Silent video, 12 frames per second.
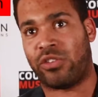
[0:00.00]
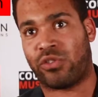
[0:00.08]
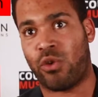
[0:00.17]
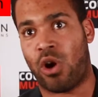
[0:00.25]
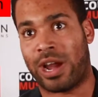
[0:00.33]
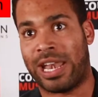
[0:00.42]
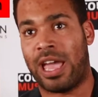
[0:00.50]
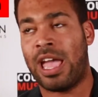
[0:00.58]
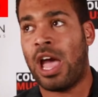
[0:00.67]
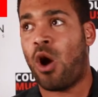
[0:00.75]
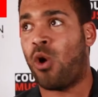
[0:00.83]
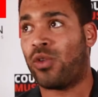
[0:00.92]
strong,
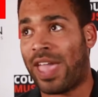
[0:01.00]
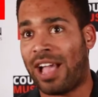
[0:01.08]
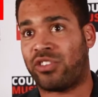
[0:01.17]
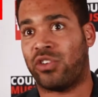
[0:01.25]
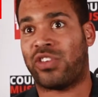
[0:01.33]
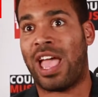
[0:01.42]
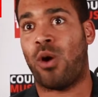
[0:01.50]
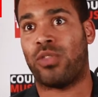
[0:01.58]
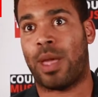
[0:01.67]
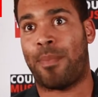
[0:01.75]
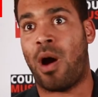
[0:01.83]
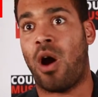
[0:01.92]
and all the actors held
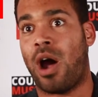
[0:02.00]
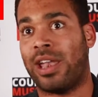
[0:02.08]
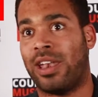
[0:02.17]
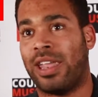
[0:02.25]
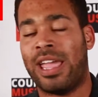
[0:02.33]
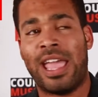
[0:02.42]
their part, and